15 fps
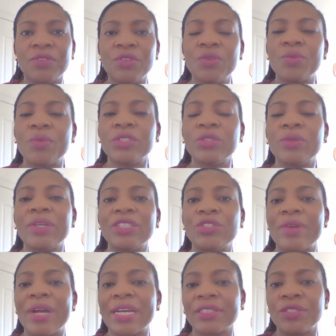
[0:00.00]
you want to
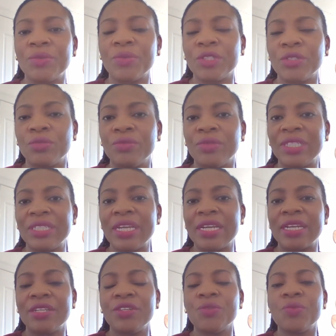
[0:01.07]
attract, you want to retain,
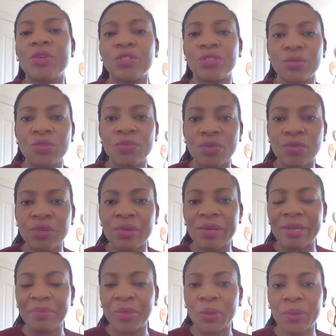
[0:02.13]
and you want to grow your
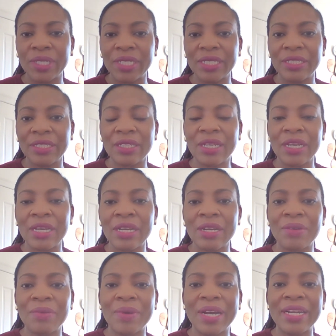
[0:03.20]
employees,
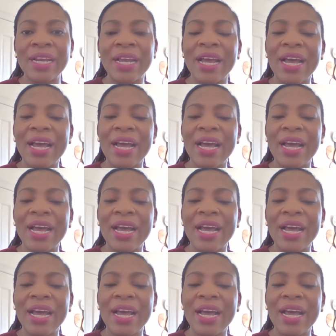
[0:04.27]
right?